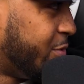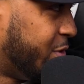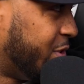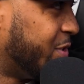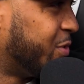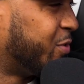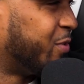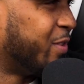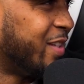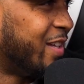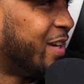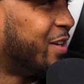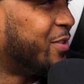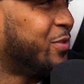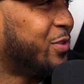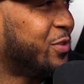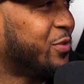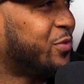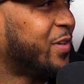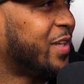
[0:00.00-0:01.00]
was just gonna
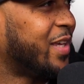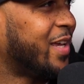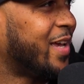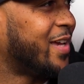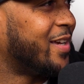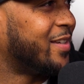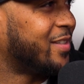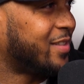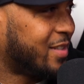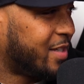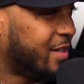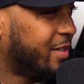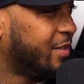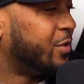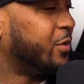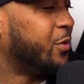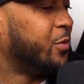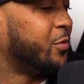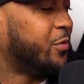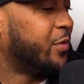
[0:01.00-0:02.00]
ask,
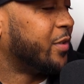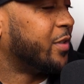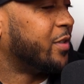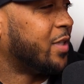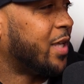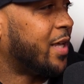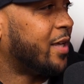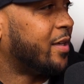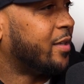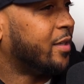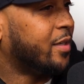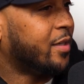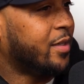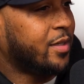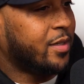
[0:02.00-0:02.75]
like, do you feel that